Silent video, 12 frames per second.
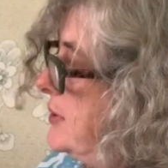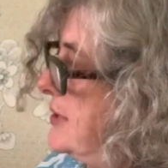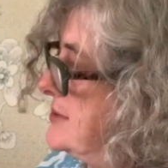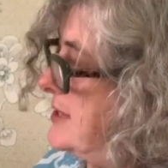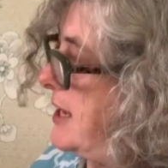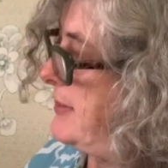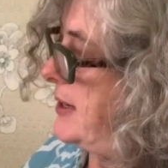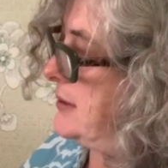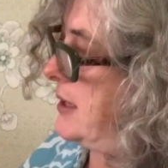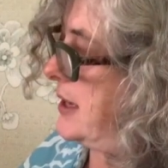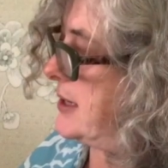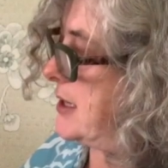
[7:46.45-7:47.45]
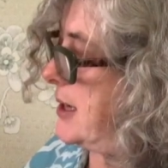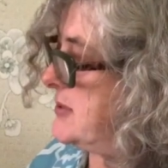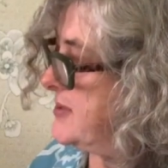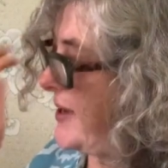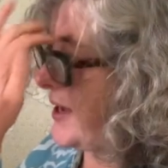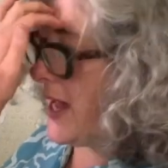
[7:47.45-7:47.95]
because now my line
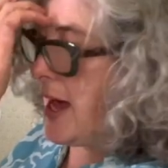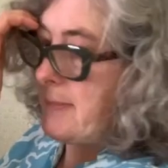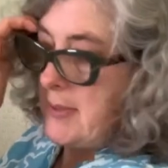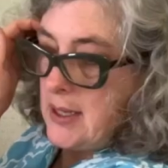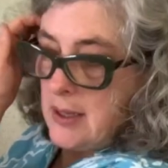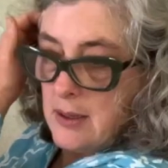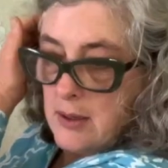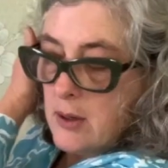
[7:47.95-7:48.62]
comes back at me.